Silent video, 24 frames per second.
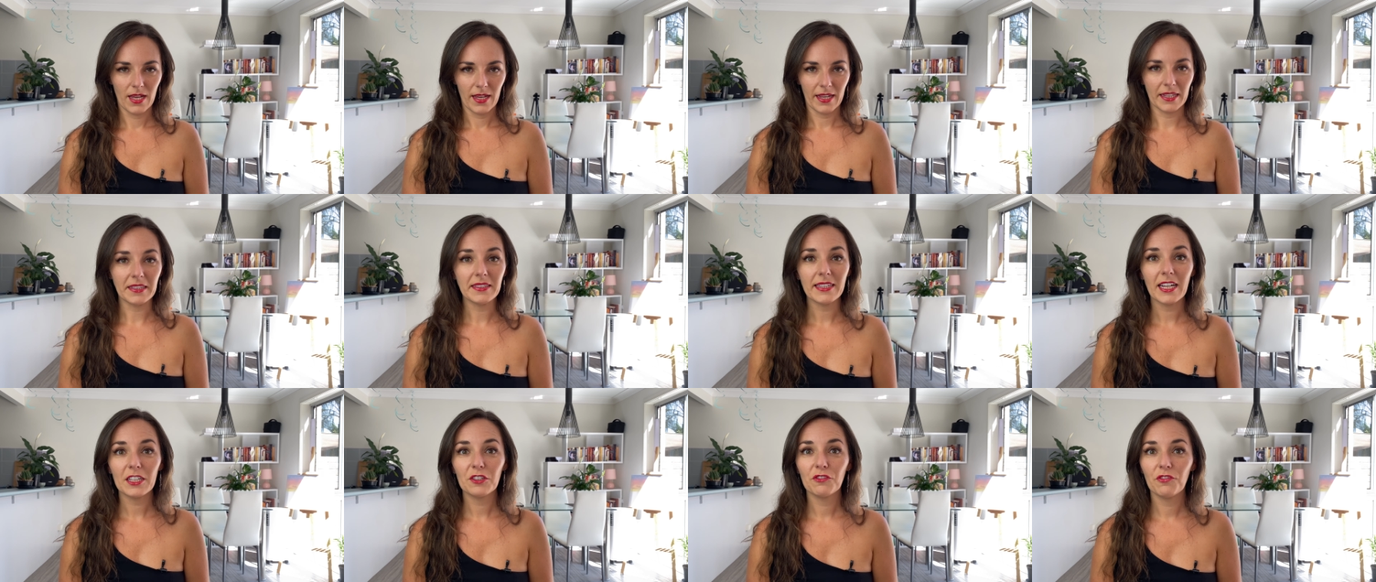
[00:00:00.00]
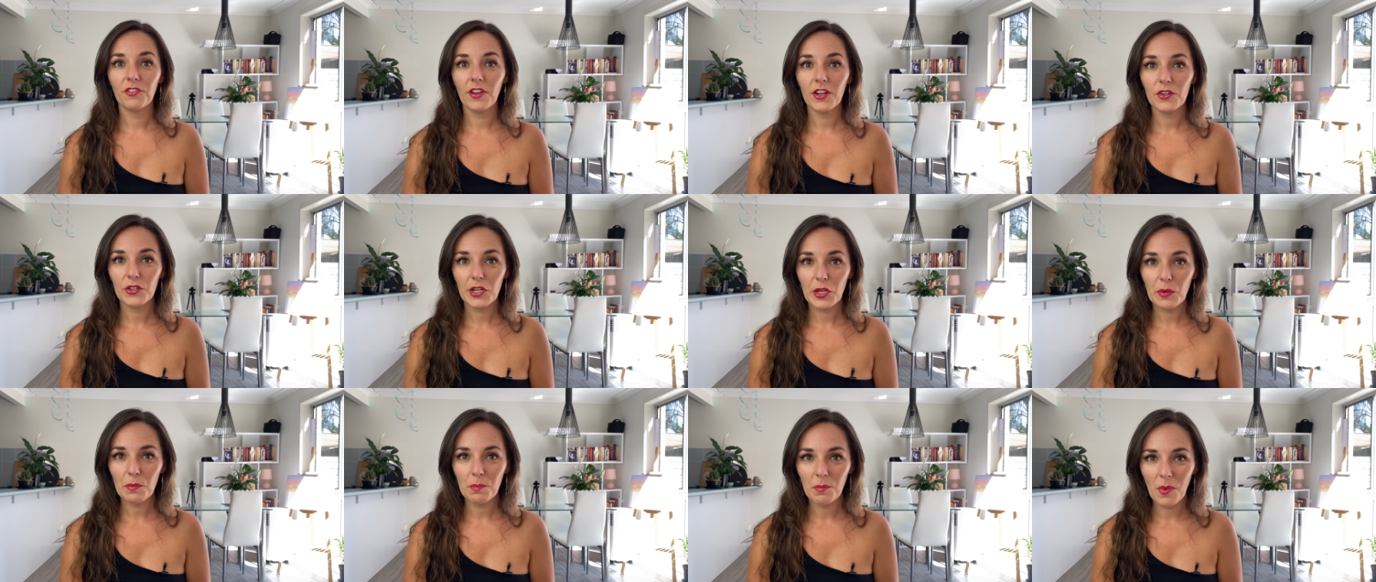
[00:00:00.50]
In that
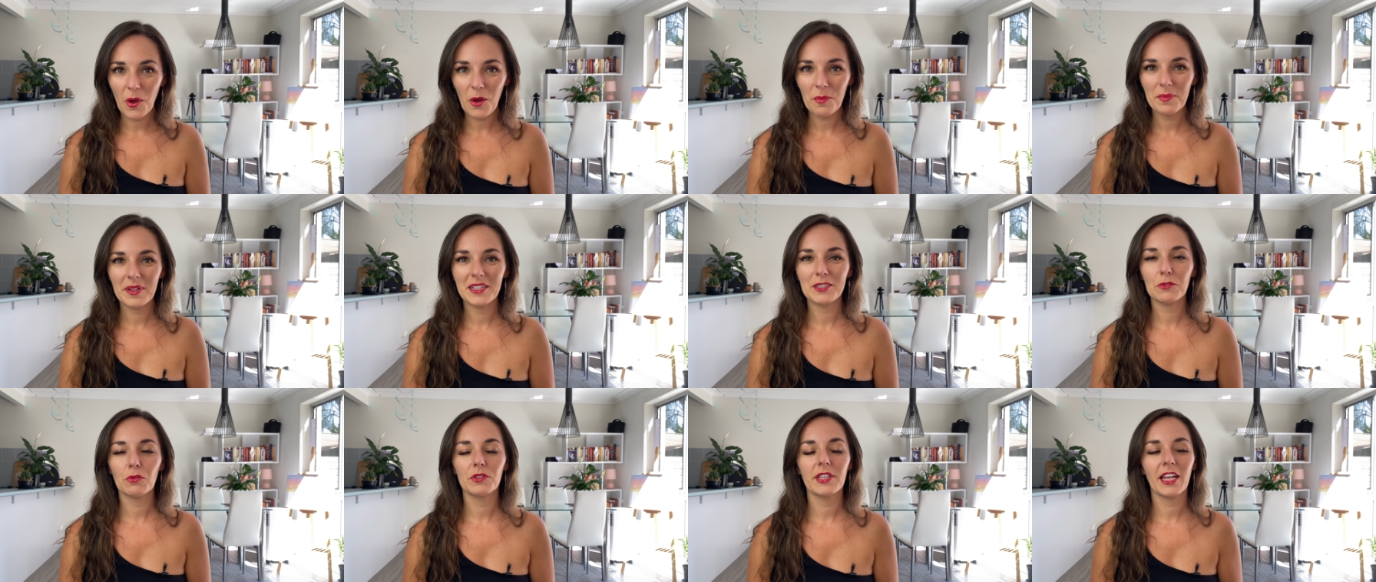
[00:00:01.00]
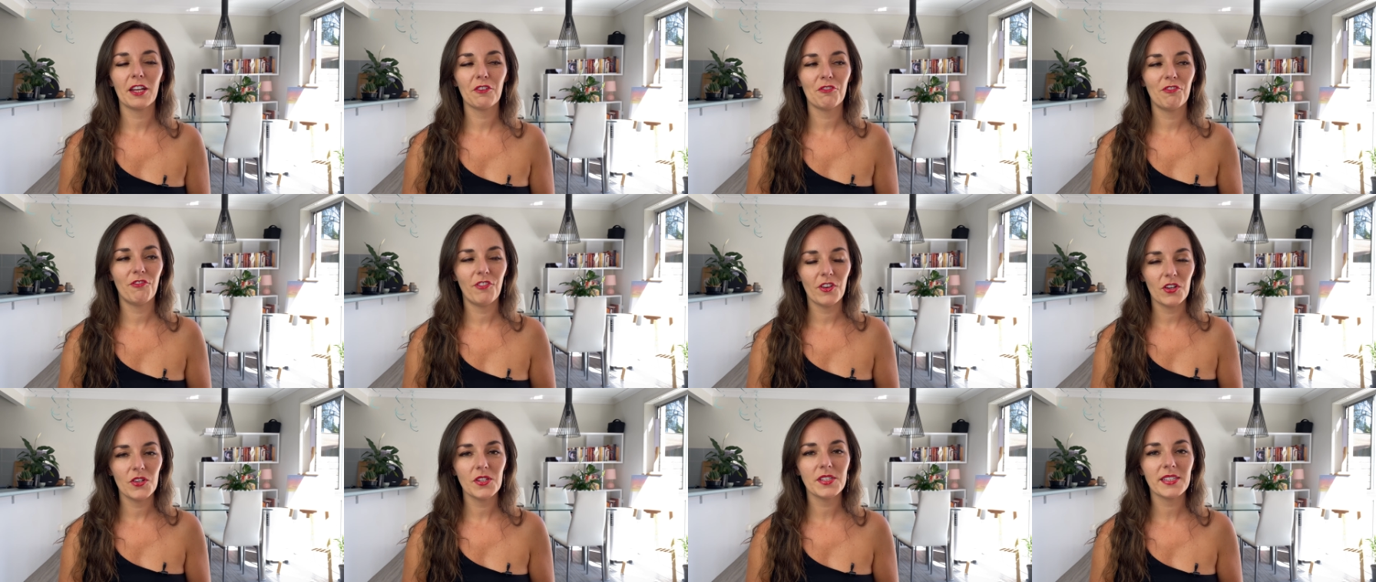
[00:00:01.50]
very moment when I
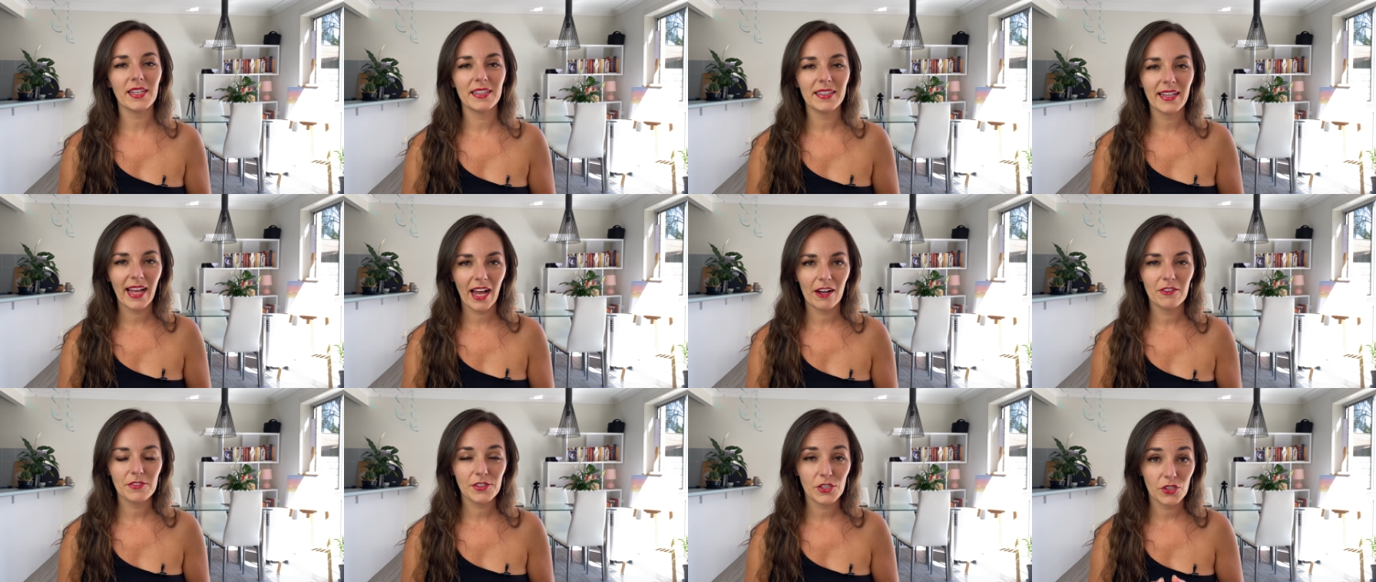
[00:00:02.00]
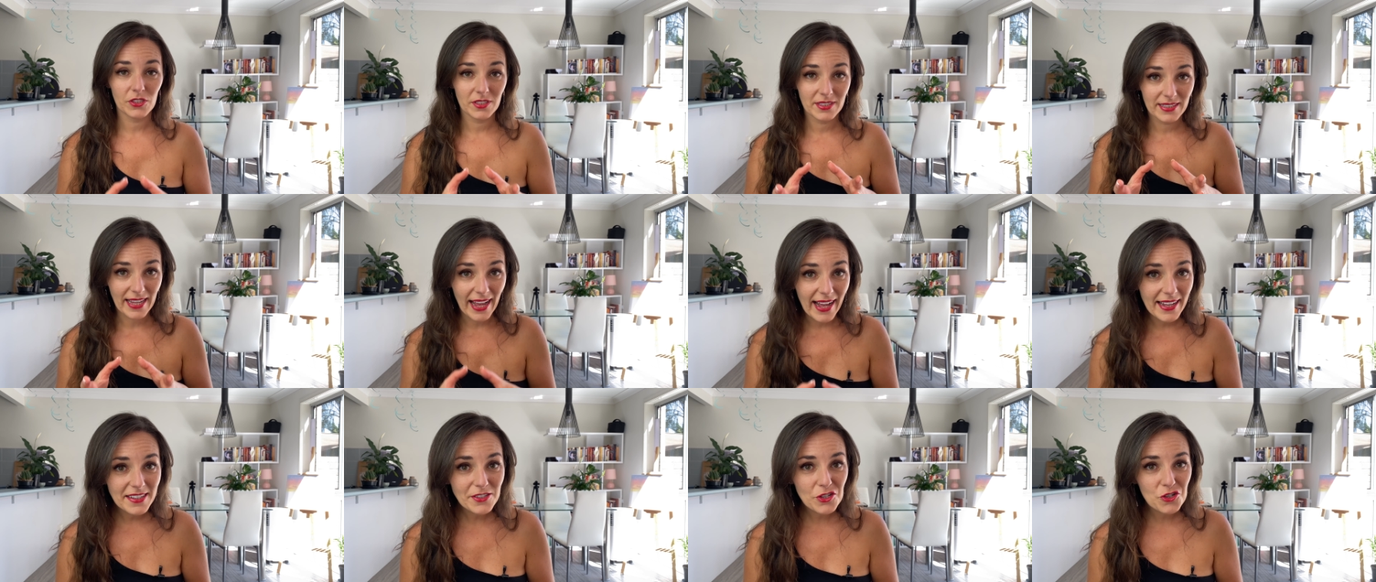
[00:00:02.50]
first encountered
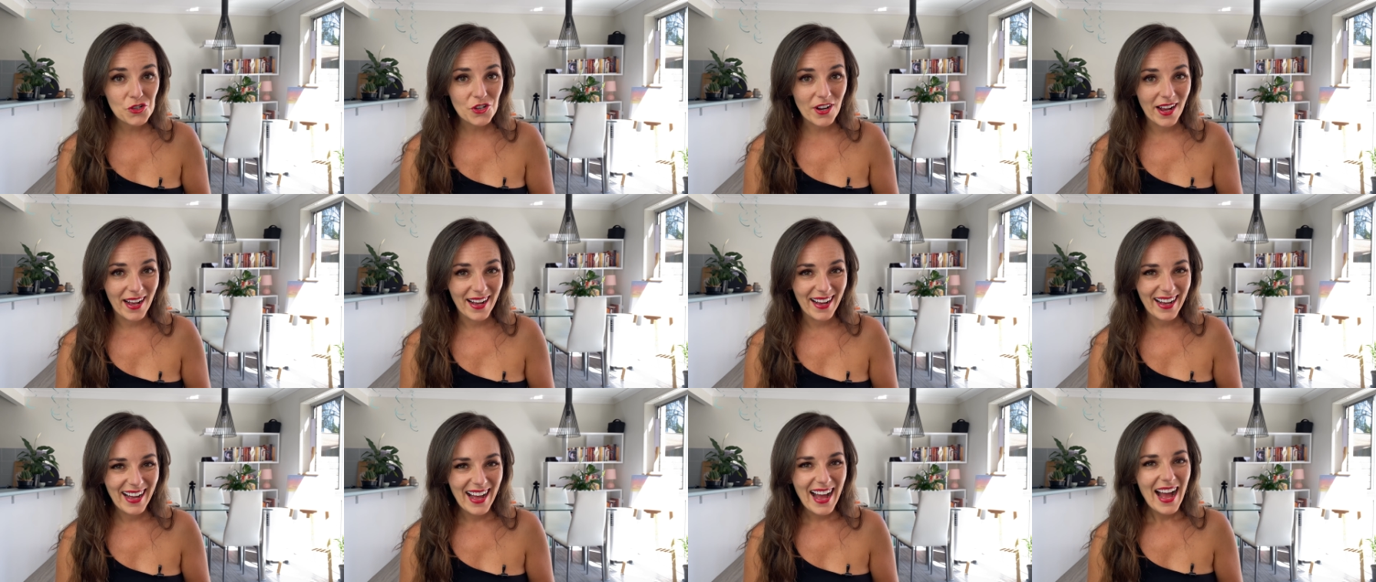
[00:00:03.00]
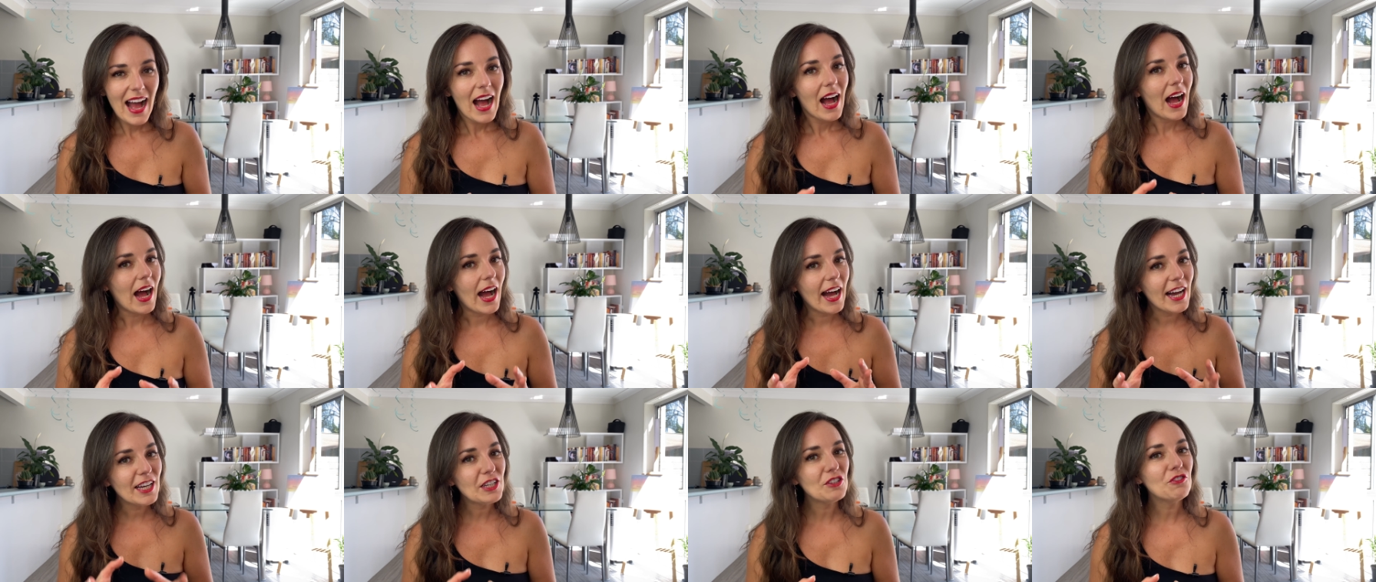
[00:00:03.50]
Tantra,
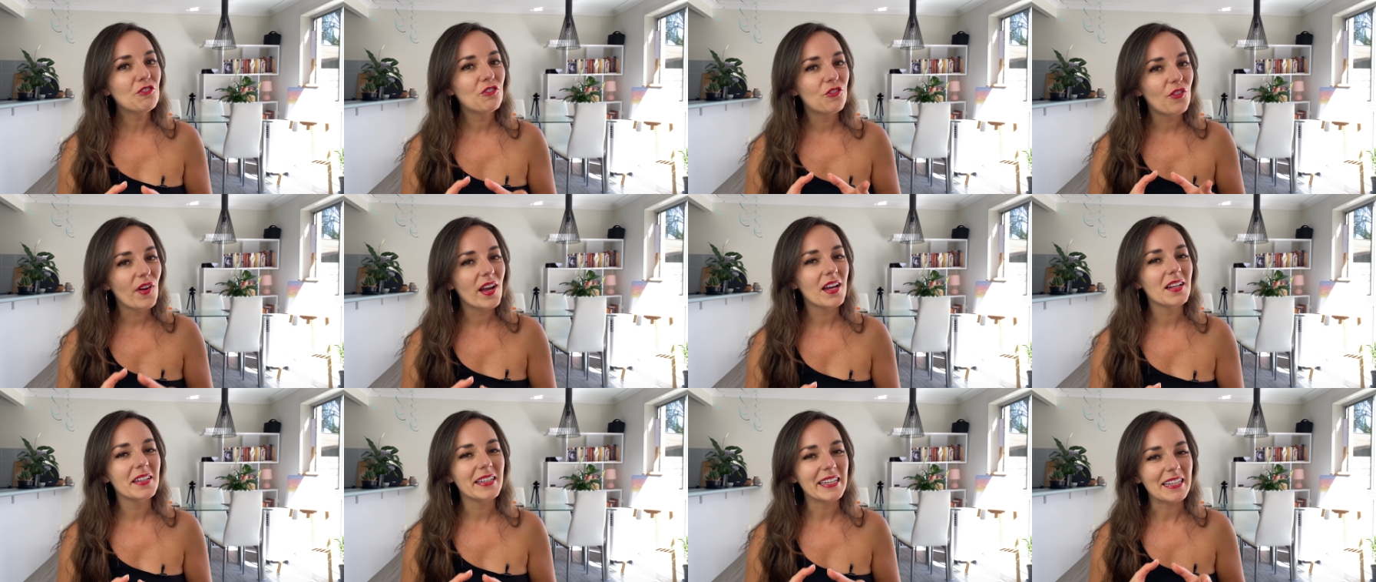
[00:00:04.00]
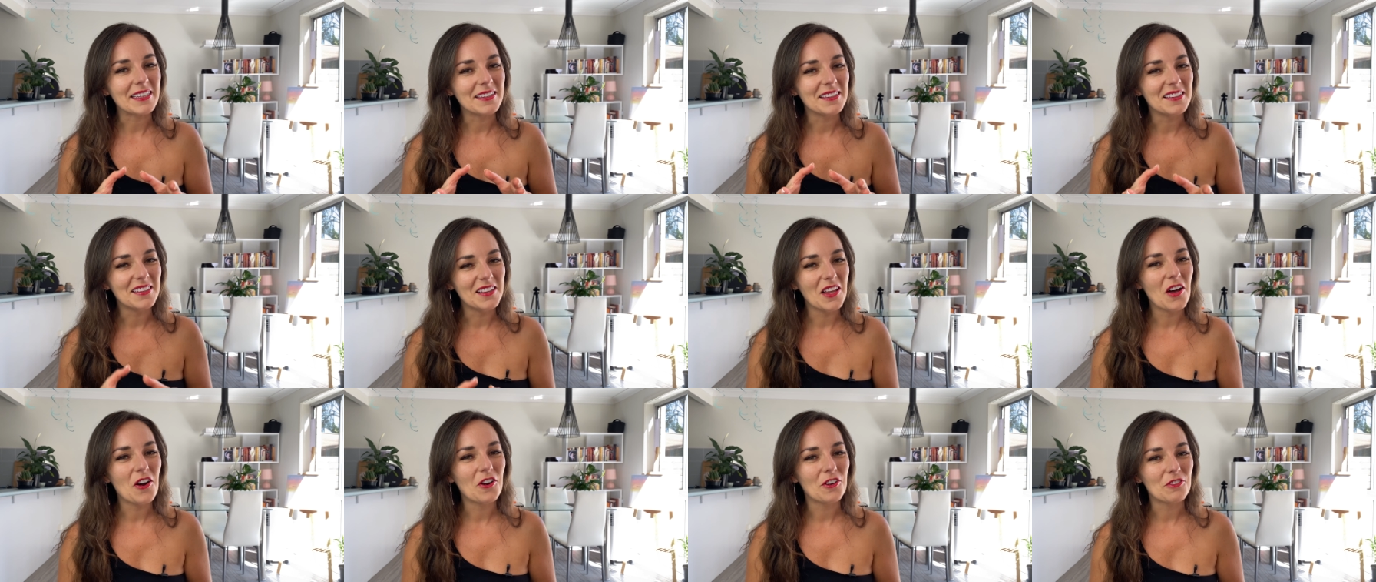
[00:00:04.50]
I fell
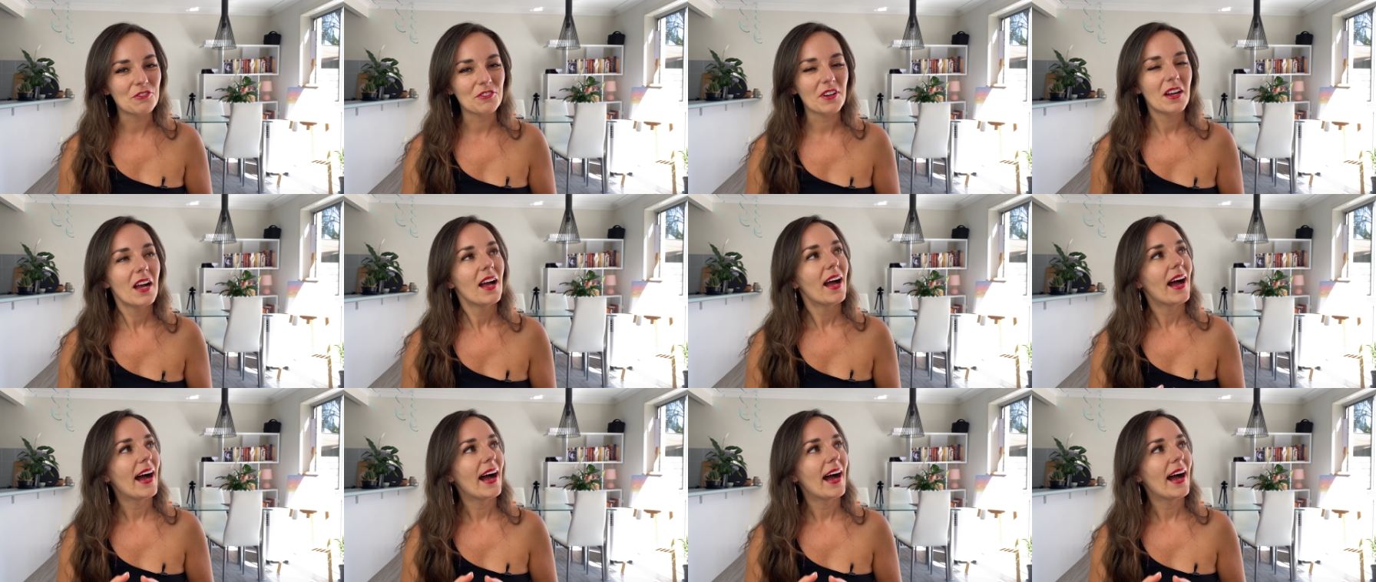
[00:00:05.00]
in love.